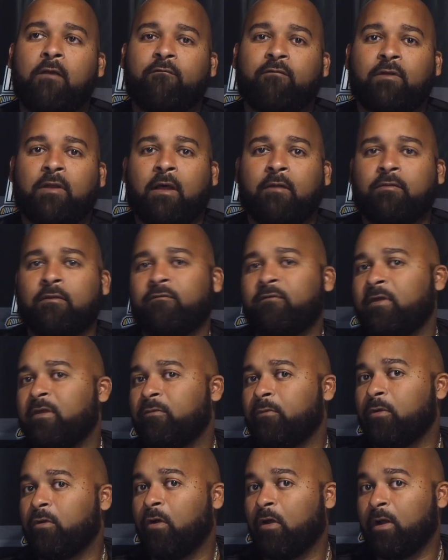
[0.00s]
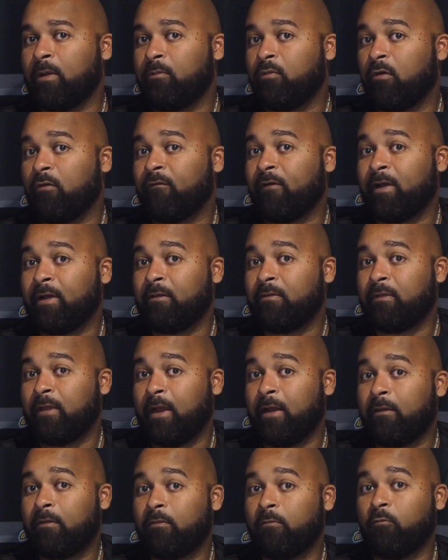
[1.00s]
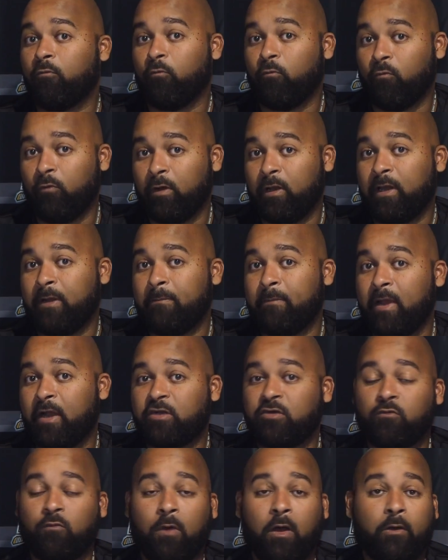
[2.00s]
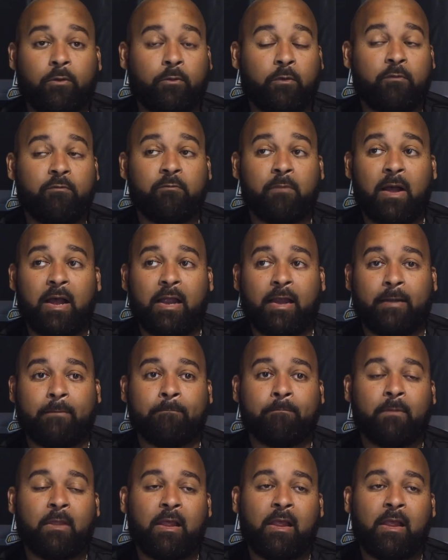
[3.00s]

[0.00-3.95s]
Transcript: philosophies regarding profiling skates really meshed well with mine,